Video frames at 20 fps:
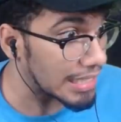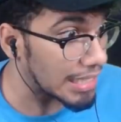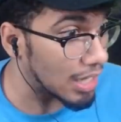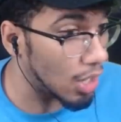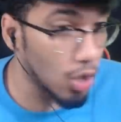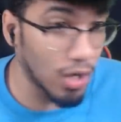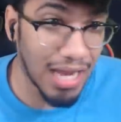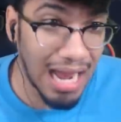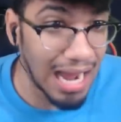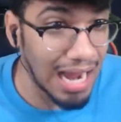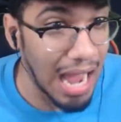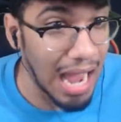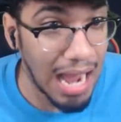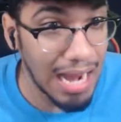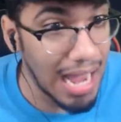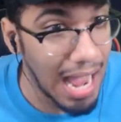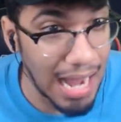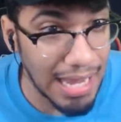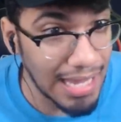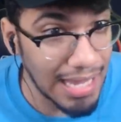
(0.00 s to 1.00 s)
Okay, I, I,
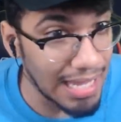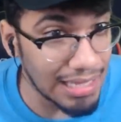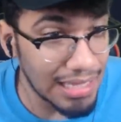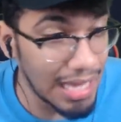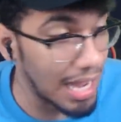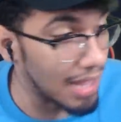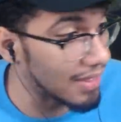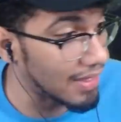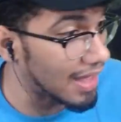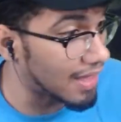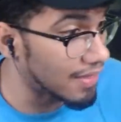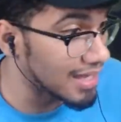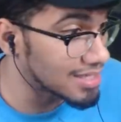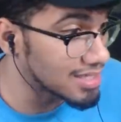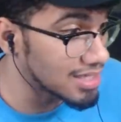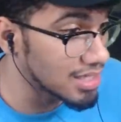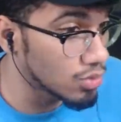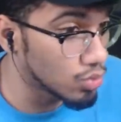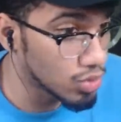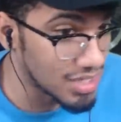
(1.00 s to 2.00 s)
I can't lie. That that
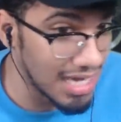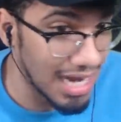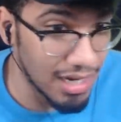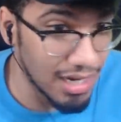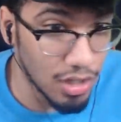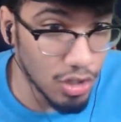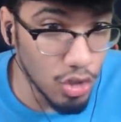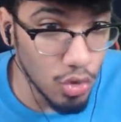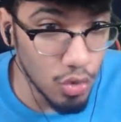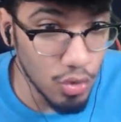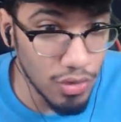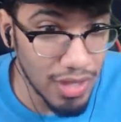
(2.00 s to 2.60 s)
scene was kind of cool.